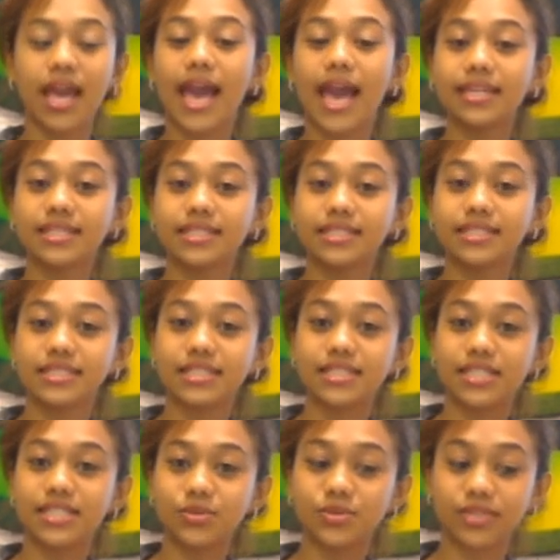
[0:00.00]
and
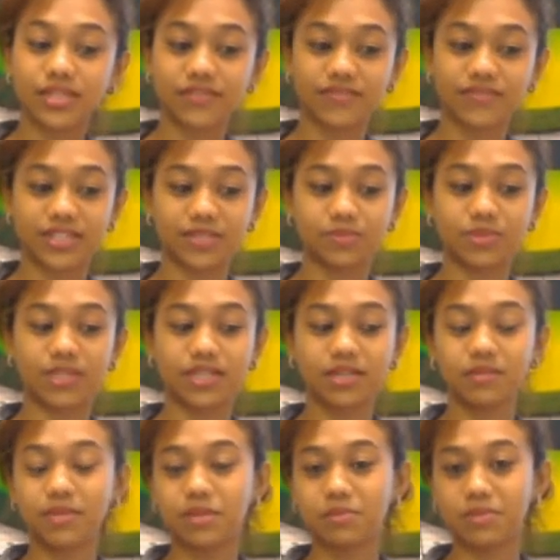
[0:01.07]
continues investment
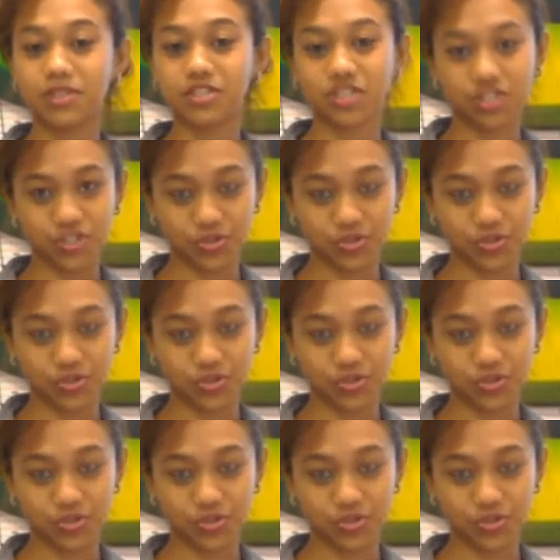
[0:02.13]
commitment